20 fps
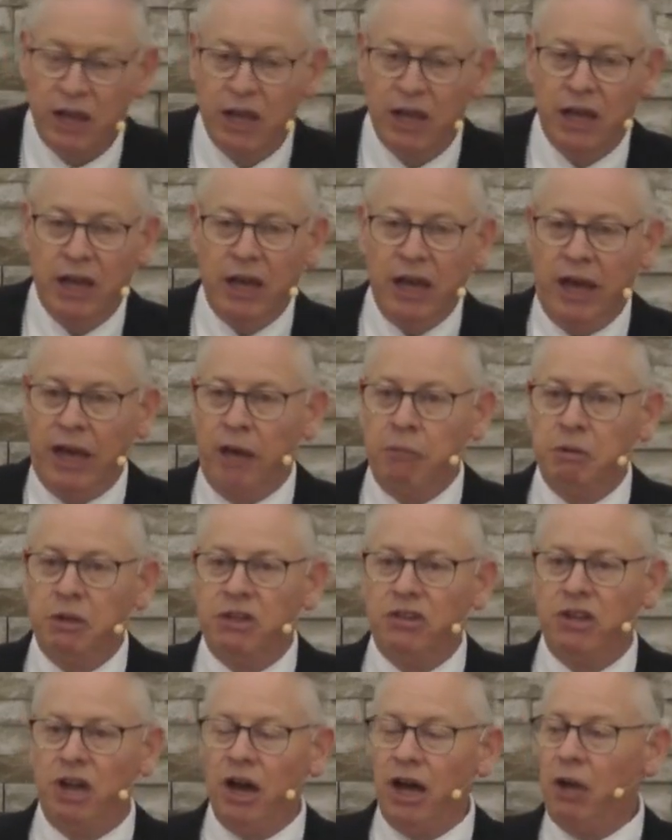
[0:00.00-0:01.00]
And by the
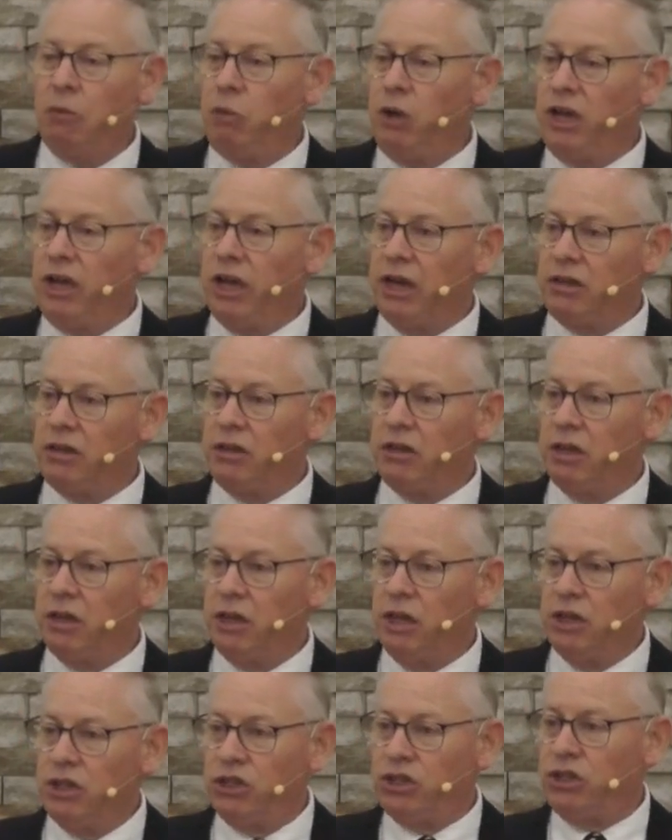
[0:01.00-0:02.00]
time we get to
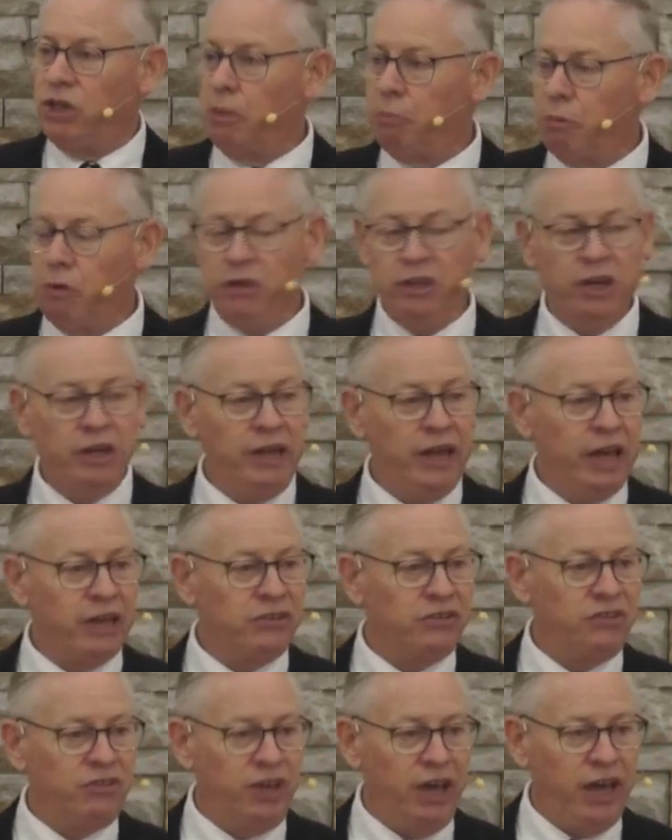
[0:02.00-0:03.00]
supper the
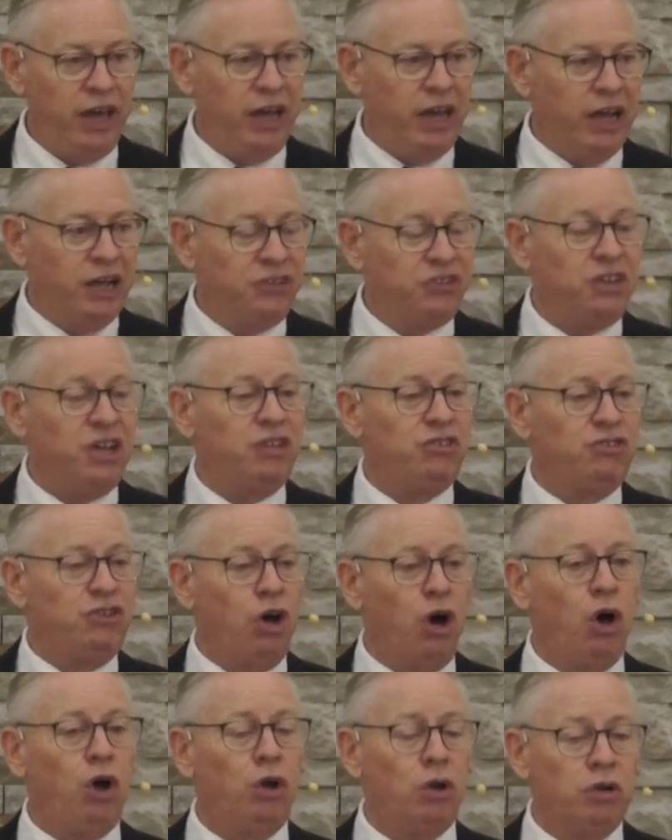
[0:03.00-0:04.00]
next day, it's a
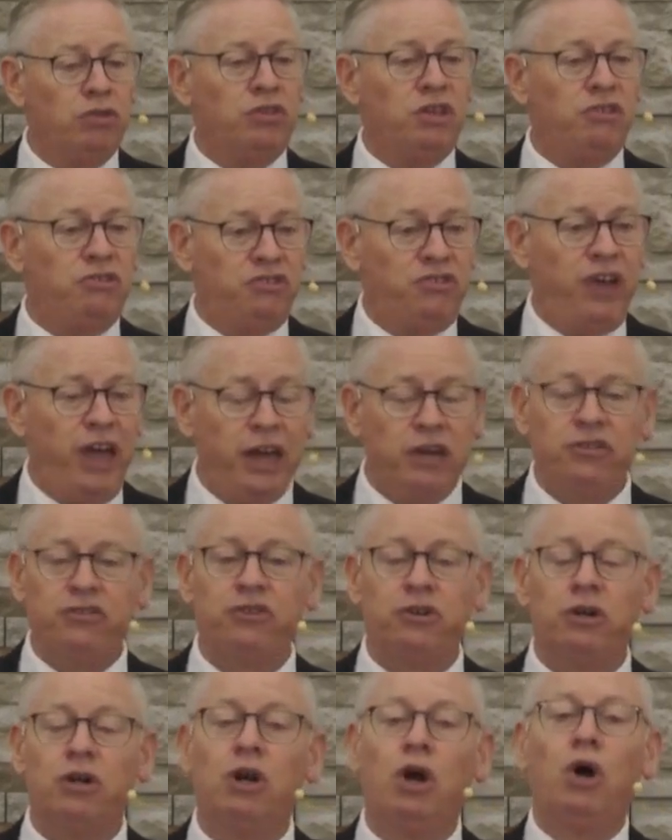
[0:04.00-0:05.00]
total
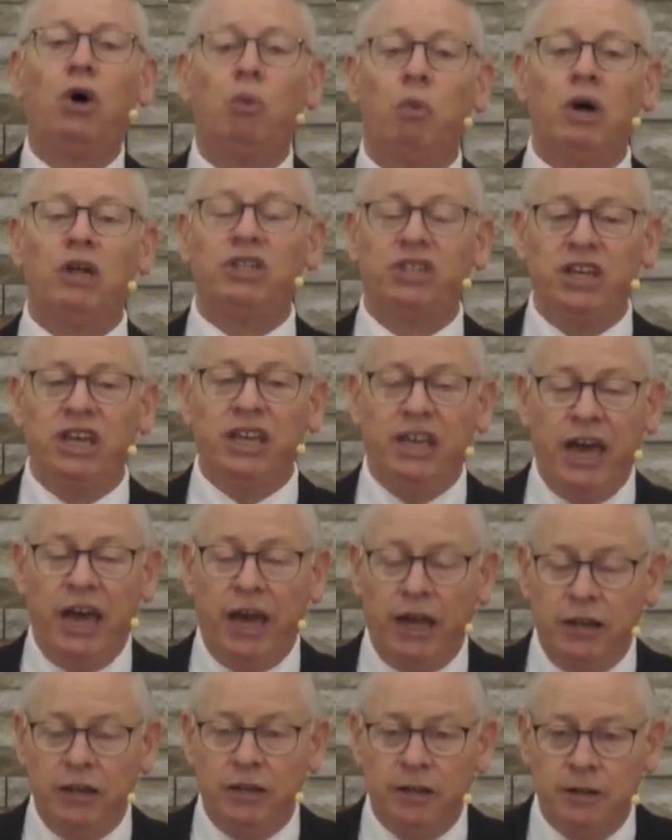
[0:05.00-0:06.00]
disaster once
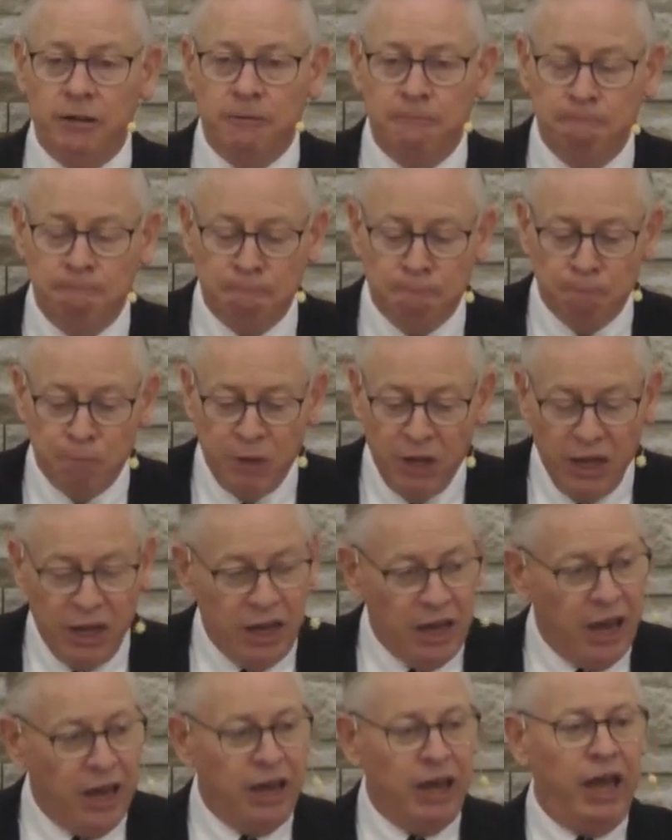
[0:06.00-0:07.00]
again.
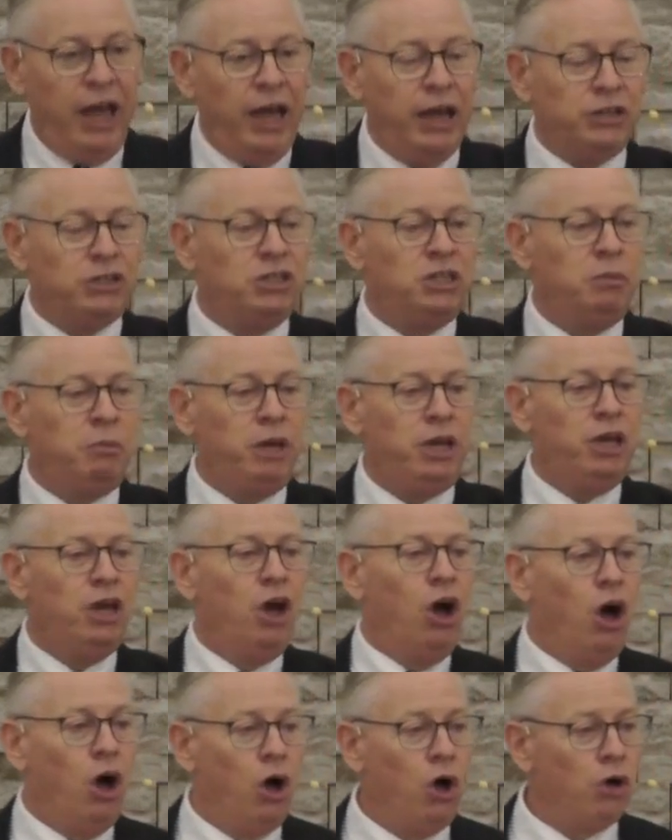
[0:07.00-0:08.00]
And it has to be
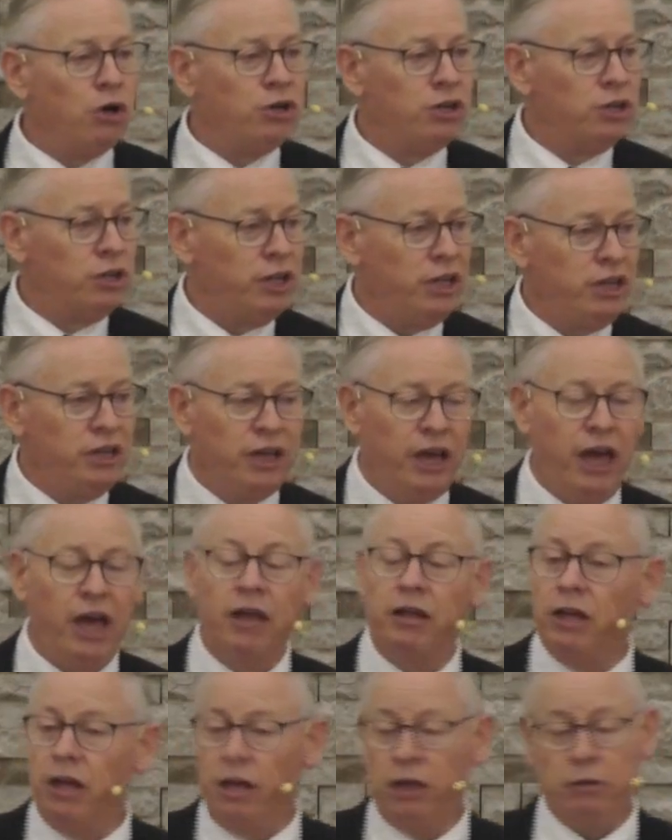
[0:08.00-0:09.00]
all cleaned.
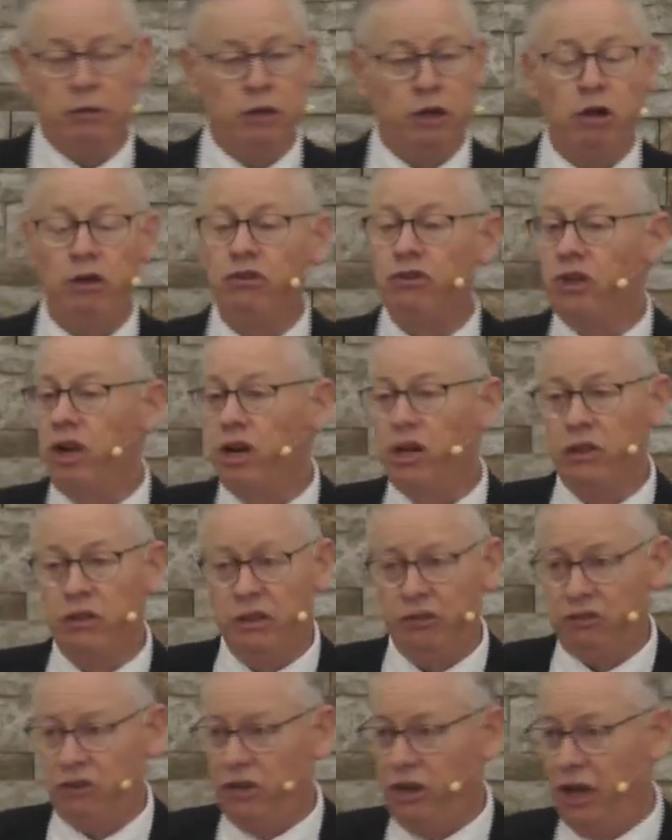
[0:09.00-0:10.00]
Uh, there is none of
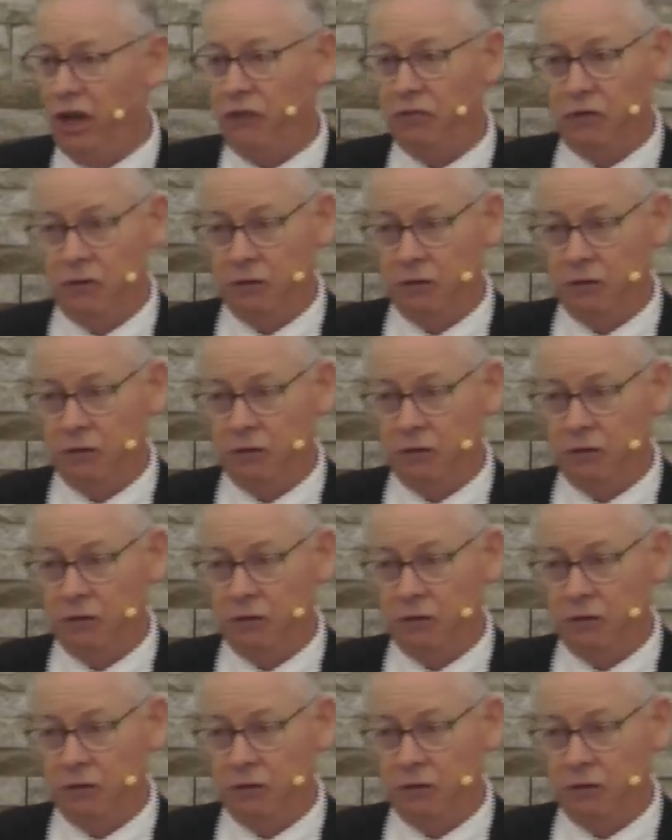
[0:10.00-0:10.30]
this in heaven.